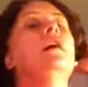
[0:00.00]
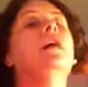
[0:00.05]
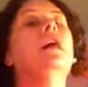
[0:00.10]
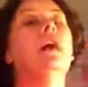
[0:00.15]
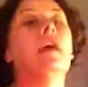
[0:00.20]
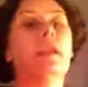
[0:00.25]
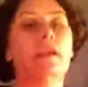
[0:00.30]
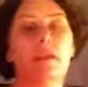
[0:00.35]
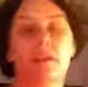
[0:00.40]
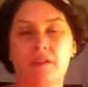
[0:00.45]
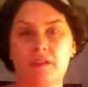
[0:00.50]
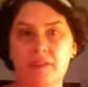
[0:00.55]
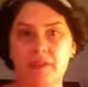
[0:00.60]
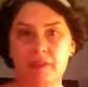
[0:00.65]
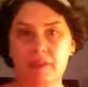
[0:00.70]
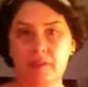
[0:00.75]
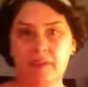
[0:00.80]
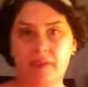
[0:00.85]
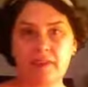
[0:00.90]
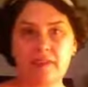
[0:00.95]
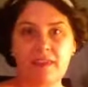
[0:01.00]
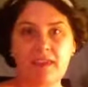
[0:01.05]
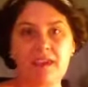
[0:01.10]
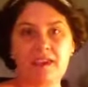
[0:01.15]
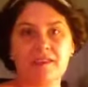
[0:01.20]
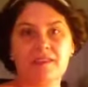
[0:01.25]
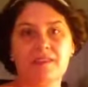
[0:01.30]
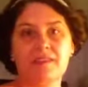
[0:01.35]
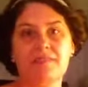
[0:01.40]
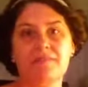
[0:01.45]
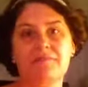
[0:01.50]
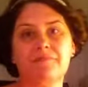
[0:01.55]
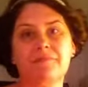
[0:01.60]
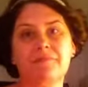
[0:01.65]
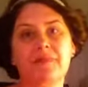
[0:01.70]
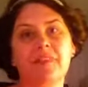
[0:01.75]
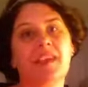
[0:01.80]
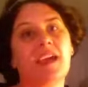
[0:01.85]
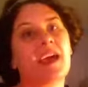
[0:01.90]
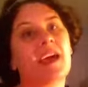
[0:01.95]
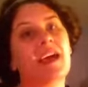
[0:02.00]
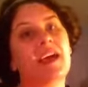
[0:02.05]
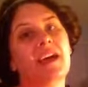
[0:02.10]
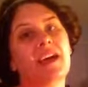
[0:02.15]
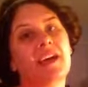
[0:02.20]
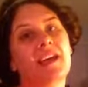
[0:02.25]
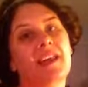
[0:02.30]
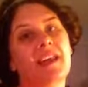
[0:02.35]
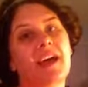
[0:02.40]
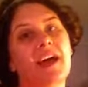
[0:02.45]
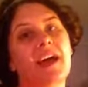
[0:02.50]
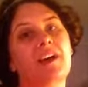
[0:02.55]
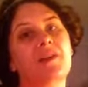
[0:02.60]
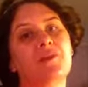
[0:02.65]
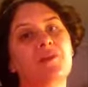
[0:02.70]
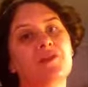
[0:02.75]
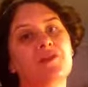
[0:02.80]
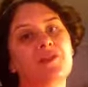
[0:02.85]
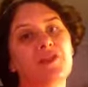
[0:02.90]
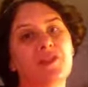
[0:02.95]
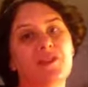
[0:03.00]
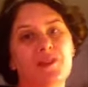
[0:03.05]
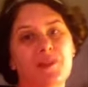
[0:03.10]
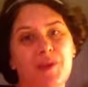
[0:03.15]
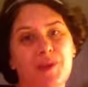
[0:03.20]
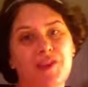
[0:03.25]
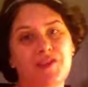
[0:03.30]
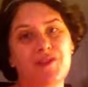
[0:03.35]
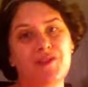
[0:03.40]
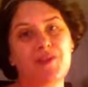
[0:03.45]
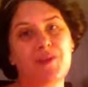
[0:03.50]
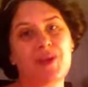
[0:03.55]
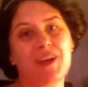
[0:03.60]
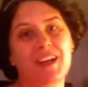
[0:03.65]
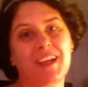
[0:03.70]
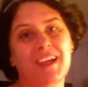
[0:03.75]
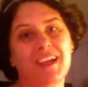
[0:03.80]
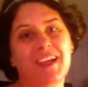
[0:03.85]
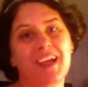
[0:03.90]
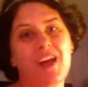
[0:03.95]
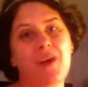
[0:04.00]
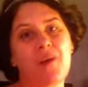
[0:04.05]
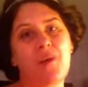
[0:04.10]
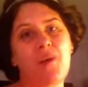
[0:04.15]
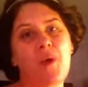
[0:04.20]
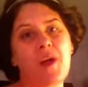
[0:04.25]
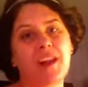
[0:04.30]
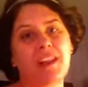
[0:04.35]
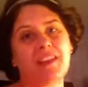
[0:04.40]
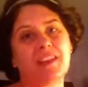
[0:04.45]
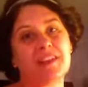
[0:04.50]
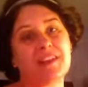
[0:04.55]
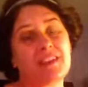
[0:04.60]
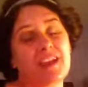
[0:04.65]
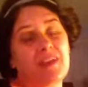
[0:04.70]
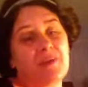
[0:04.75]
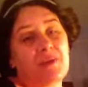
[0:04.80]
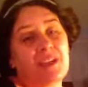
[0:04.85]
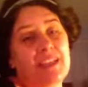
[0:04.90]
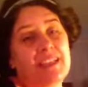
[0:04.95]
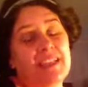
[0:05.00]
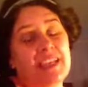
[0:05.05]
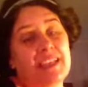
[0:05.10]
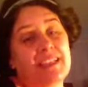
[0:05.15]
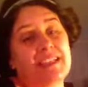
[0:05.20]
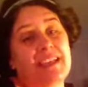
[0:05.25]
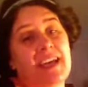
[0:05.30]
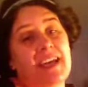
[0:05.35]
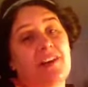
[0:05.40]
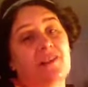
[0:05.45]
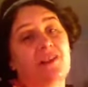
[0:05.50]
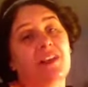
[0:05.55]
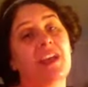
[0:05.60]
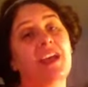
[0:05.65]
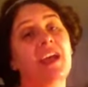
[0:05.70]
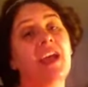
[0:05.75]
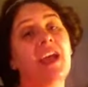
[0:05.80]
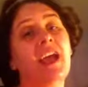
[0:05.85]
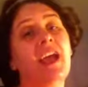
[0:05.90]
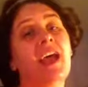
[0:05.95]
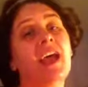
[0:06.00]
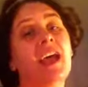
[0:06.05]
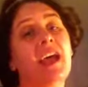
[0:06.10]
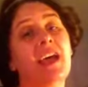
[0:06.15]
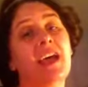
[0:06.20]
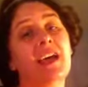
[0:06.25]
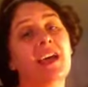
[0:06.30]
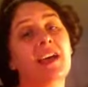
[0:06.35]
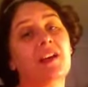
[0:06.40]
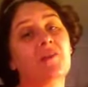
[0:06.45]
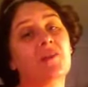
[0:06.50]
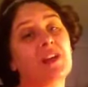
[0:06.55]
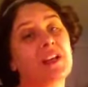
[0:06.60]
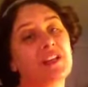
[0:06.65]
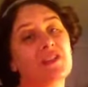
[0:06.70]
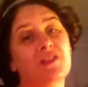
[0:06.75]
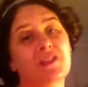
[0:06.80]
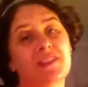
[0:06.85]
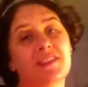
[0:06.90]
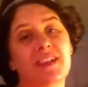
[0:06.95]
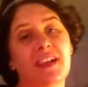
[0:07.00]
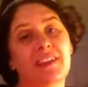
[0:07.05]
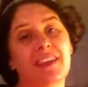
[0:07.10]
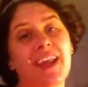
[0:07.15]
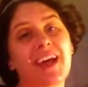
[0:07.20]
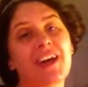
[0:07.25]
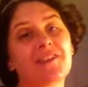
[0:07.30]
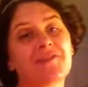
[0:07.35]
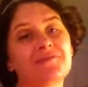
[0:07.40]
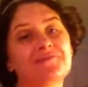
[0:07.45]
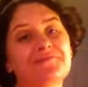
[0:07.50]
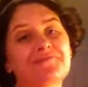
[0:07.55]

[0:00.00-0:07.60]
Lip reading: And I go to sleep like this. And I will show you the picture in the morning, what it looks like when I take it down, and what I do to style it out.